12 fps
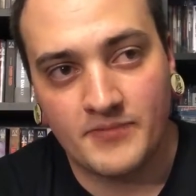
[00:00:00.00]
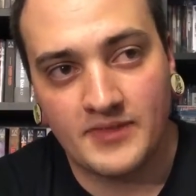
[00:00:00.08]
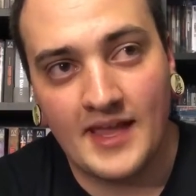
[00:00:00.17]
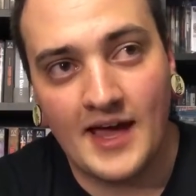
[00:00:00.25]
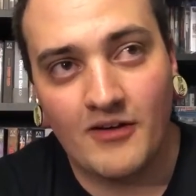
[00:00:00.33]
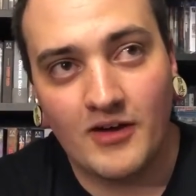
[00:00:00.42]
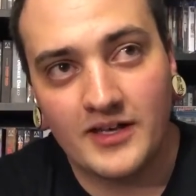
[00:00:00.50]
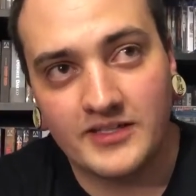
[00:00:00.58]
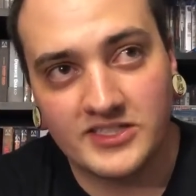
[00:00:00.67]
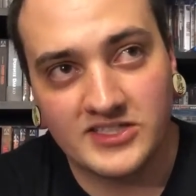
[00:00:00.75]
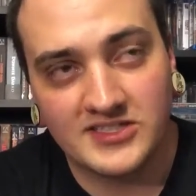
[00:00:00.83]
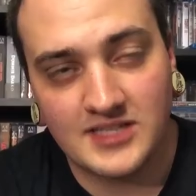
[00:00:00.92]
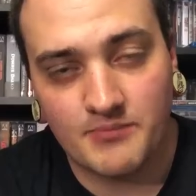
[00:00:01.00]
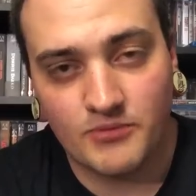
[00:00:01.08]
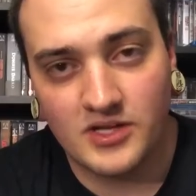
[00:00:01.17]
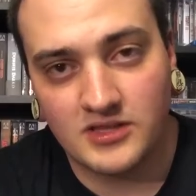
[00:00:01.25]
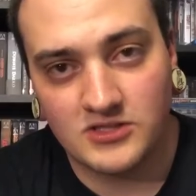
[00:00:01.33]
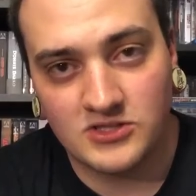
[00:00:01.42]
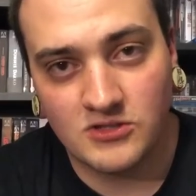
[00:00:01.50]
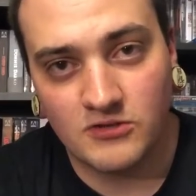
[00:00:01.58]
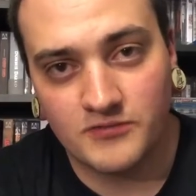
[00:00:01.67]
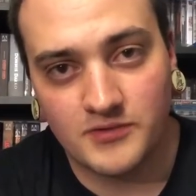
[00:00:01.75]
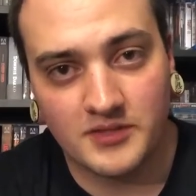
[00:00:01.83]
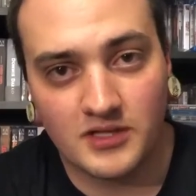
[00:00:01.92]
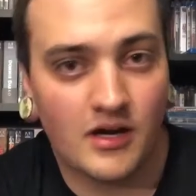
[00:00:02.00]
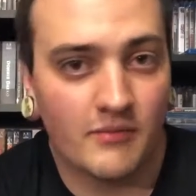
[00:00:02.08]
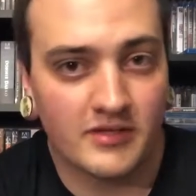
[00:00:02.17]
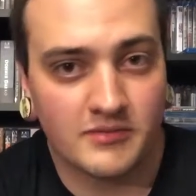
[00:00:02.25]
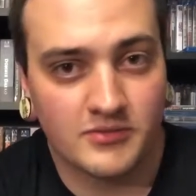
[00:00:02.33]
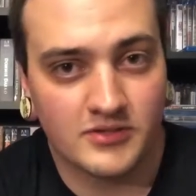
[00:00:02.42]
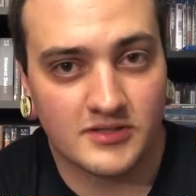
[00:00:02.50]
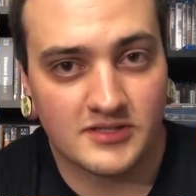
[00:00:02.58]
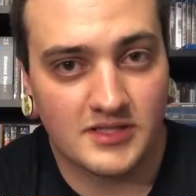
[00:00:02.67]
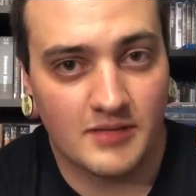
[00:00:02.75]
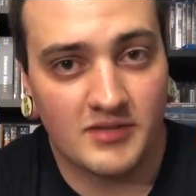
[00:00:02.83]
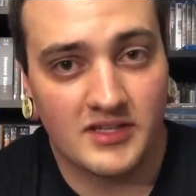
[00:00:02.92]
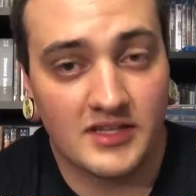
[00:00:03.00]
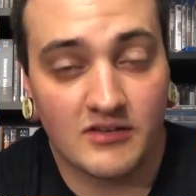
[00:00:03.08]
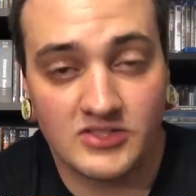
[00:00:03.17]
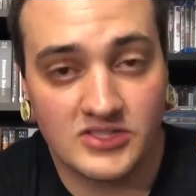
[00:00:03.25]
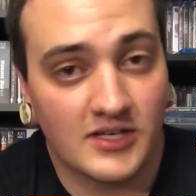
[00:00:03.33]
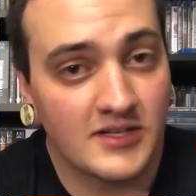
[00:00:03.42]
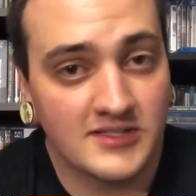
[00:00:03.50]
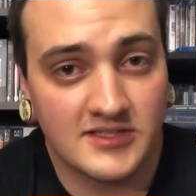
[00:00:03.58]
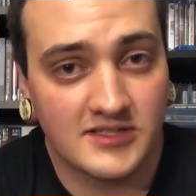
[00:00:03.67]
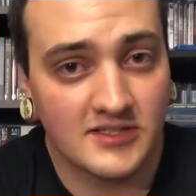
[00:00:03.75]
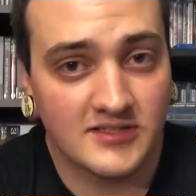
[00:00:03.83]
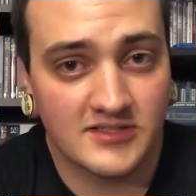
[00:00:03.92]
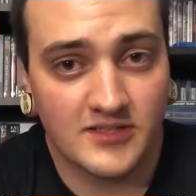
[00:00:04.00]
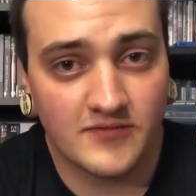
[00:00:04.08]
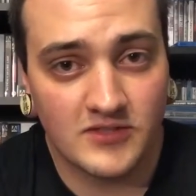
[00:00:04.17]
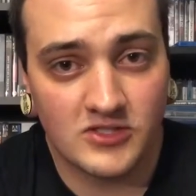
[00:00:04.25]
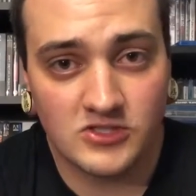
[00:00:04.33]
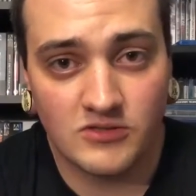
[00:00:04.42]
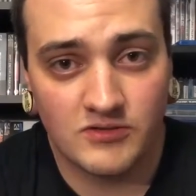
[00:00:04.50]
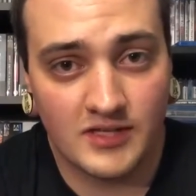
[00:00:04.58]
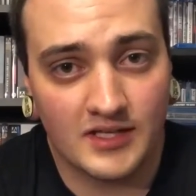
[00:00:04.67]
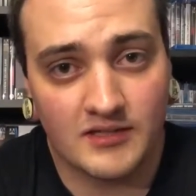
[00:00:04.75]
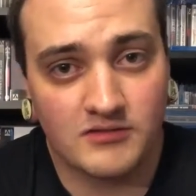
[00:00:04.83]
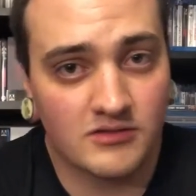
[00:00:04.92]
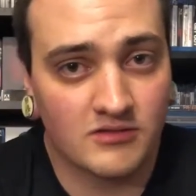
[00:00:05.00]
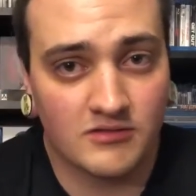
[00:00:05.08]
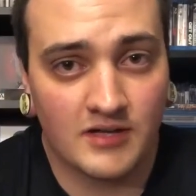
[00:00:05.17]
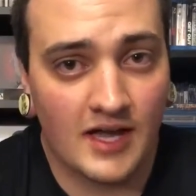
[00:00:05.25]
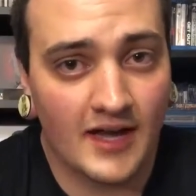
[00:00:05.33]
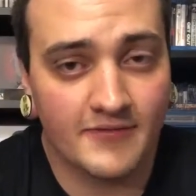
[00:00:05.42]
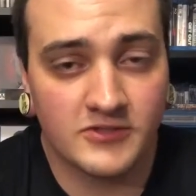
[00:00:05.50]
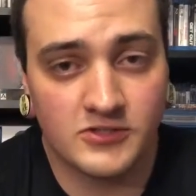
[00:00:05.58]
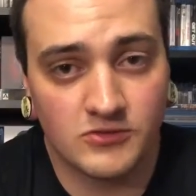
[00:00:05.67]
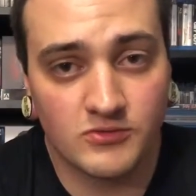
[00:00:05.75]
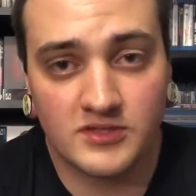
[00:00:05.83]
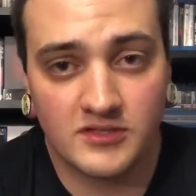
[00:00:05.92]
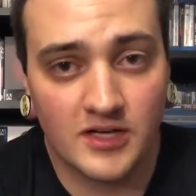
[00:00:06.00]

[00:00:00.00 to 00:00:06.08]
now I just separate the show from the comic books. I mean, there's tons and tons of stuff in the show that, you know, have to do with the